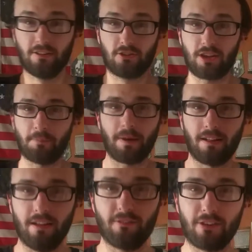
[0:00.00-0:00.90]
Shit,
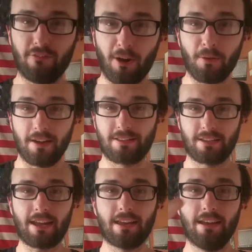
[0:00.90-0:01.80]
pal, have you voted?
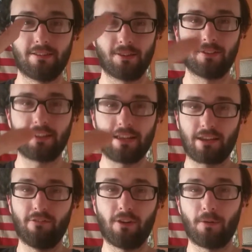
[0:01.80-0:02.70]
Today, it's the only day
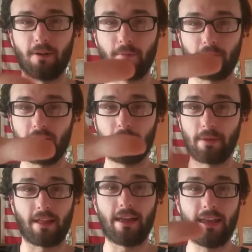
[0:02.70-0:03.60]
you can vote, and we're going
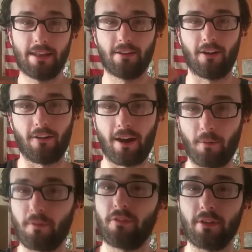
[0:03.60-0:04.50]
to be like in or
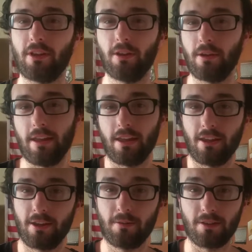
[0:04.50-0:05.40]
out of the
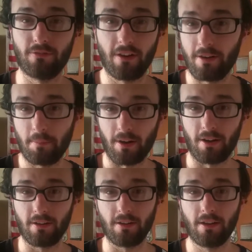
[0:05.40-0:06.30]
EU. It's very
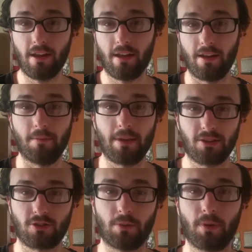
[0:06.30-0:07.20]
important. And
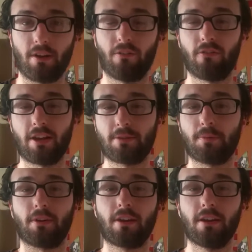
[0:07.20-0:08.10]
make sure you put it on
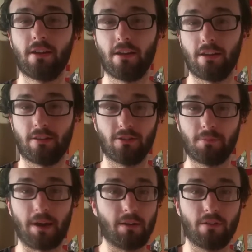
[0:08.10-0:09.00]
Facebook.
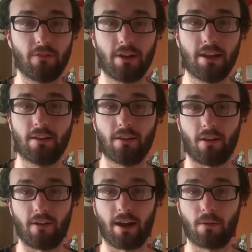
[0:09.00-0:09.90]
Doesn't matter if you're in
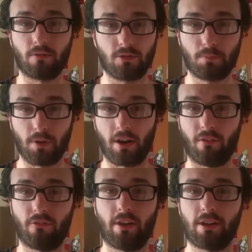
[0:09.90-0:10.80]
or out, just put it
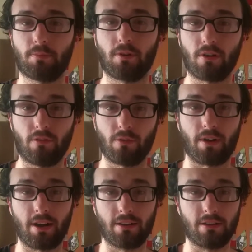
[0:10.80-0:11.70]
on Facebook.
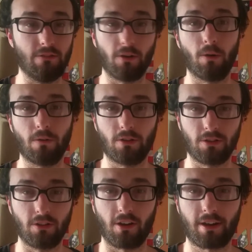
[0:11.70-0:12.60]
Otherwise, your vote
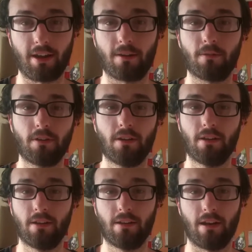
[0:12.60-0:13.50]
does not count.
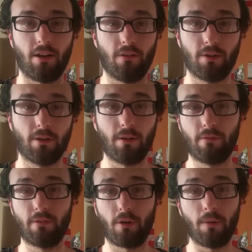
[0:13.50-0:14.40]
If we don't,
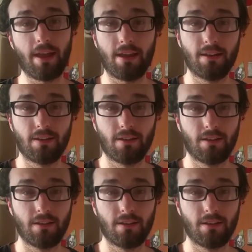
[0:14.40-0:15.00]
if we vote in,